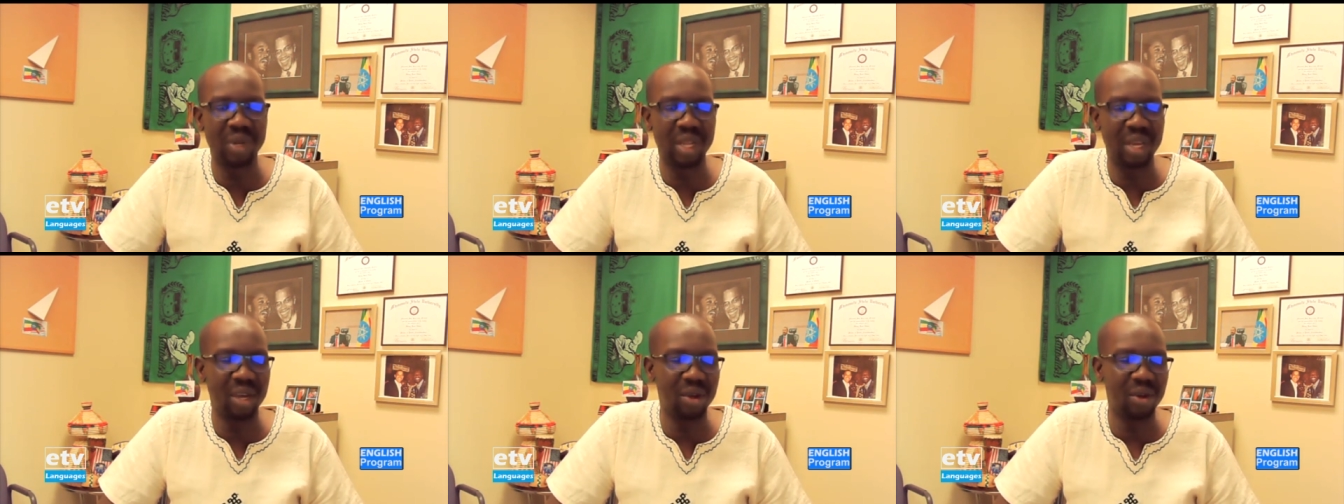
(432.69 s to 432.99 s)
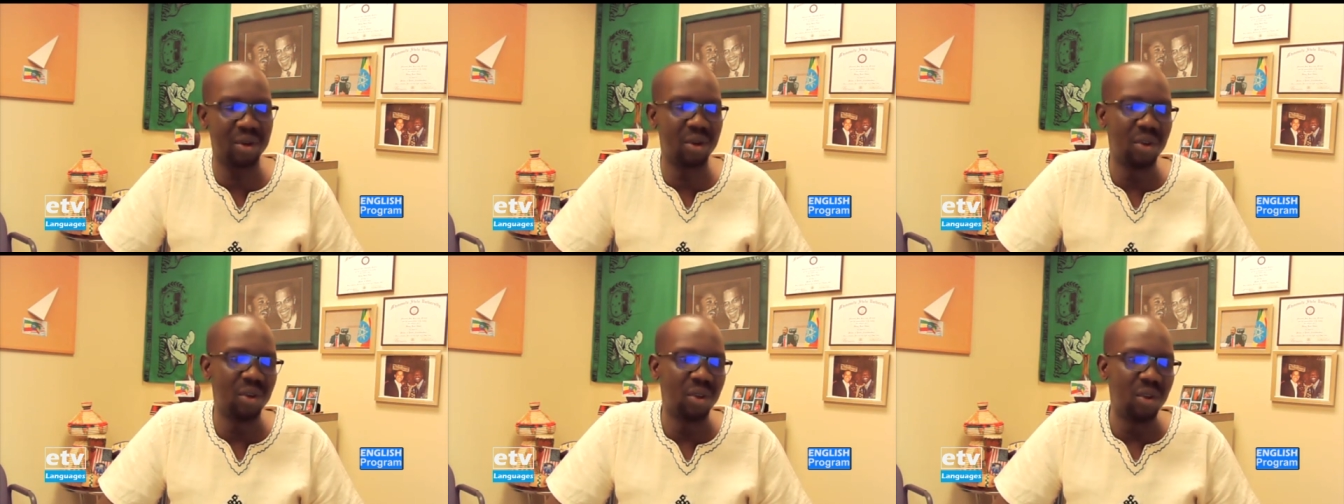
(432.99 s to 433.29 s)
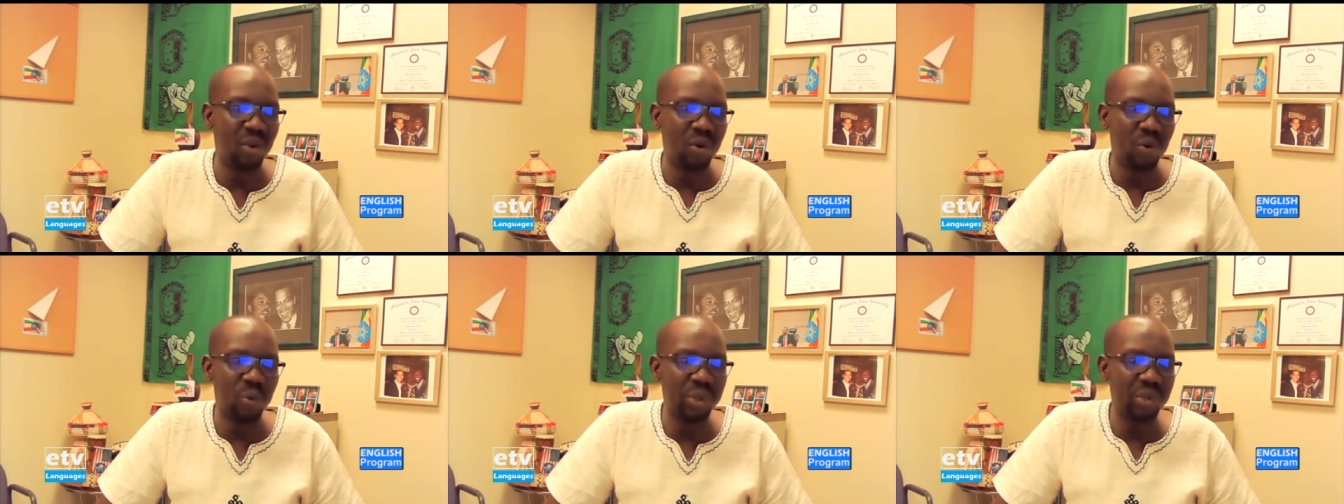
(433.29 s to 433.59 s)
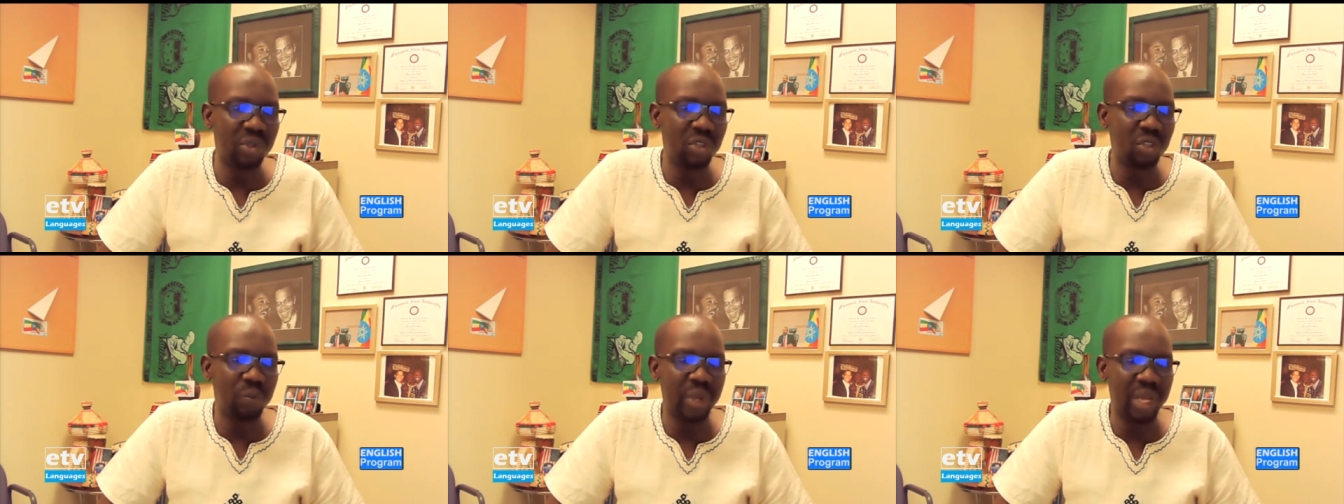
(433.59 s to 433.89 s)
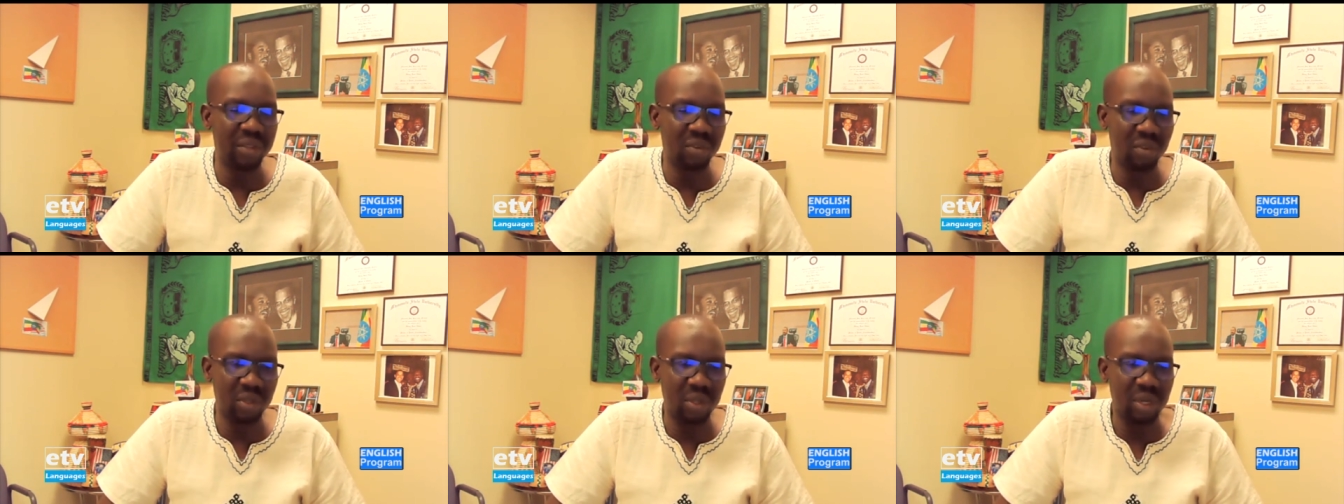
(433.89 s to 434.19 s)
now, which is
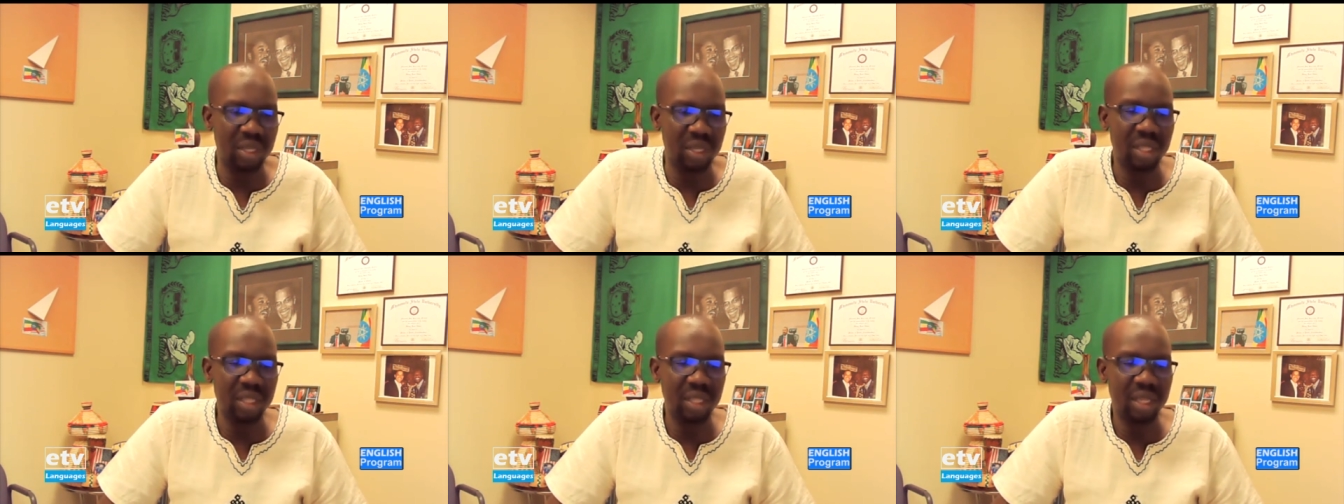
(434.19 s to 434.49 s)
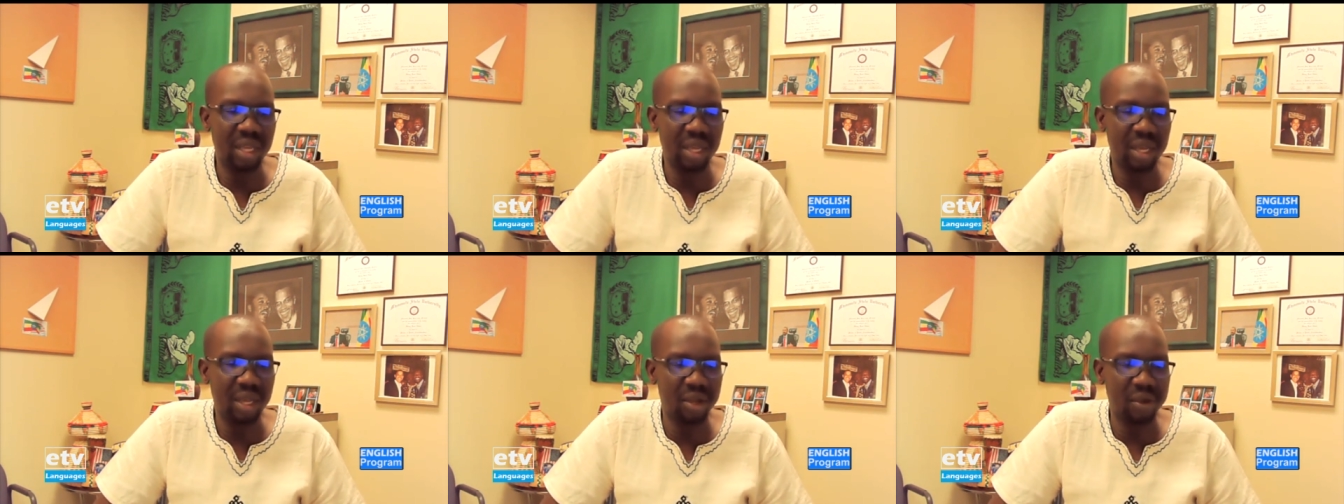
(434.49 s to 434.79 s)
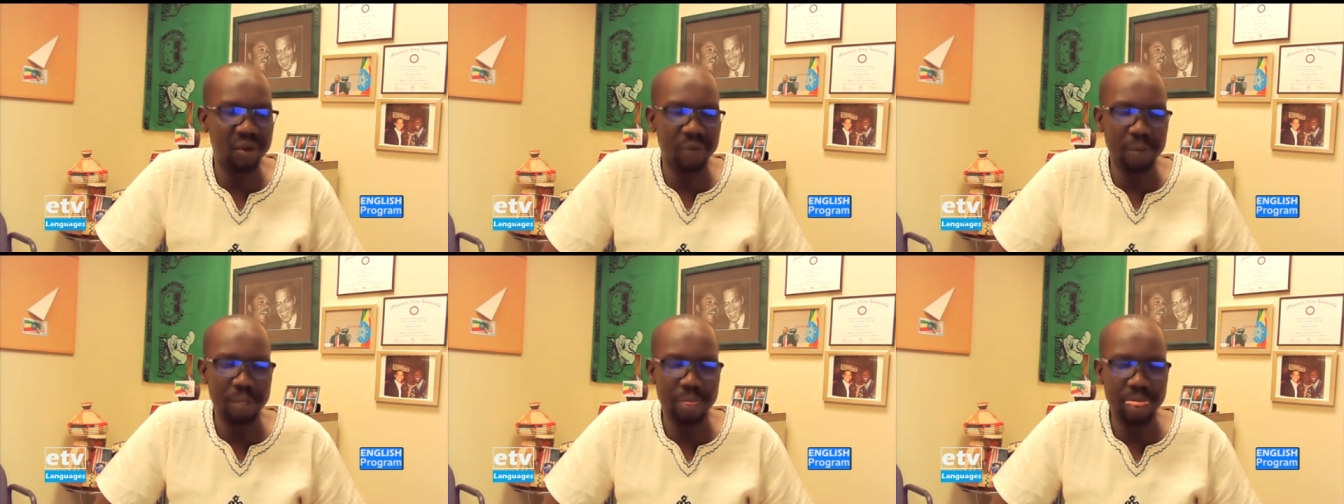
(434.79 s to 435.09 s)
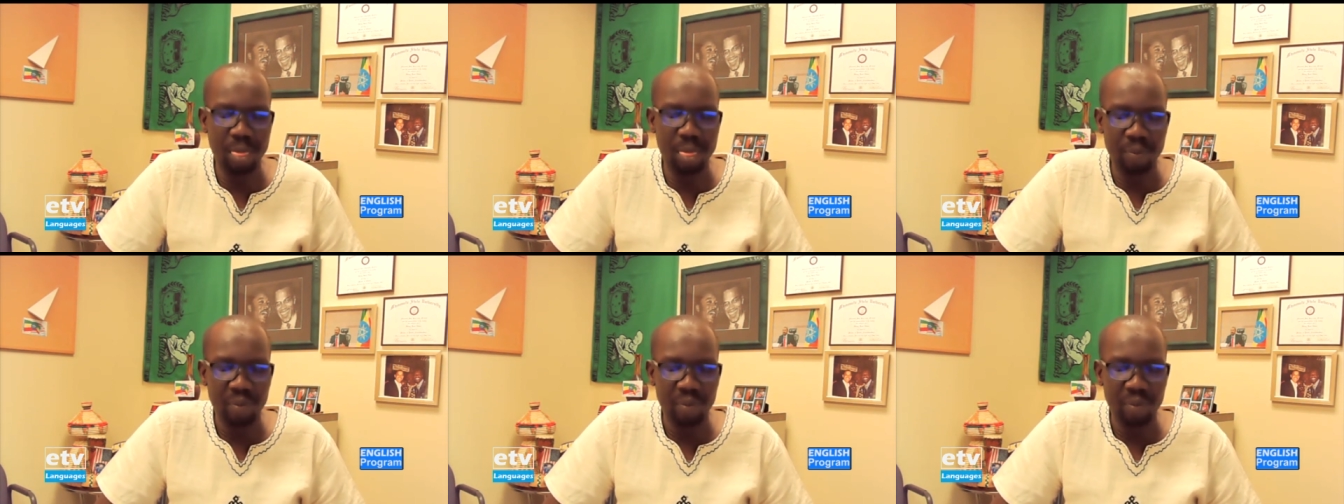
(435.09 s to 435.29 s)
basically a